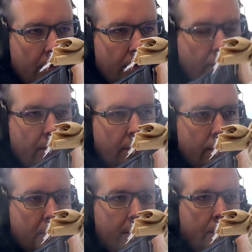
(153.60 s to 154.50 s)

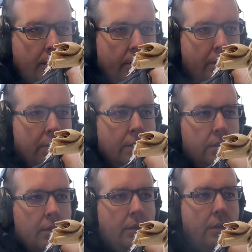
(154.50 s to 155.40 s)

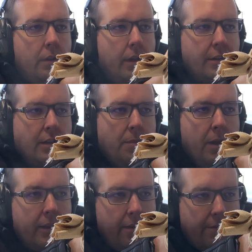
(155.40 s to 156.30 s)
Actually, I'm
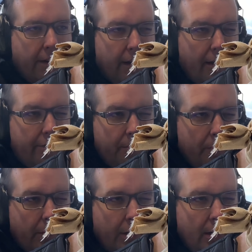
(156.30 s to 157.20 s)
not that far off. I'm
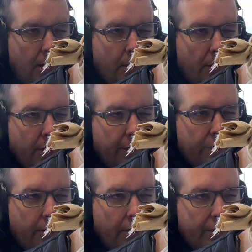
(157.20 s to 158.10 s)
gonna put a couple more just
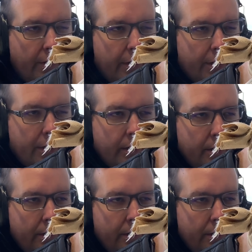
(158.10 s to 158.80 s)
to do the cylinder.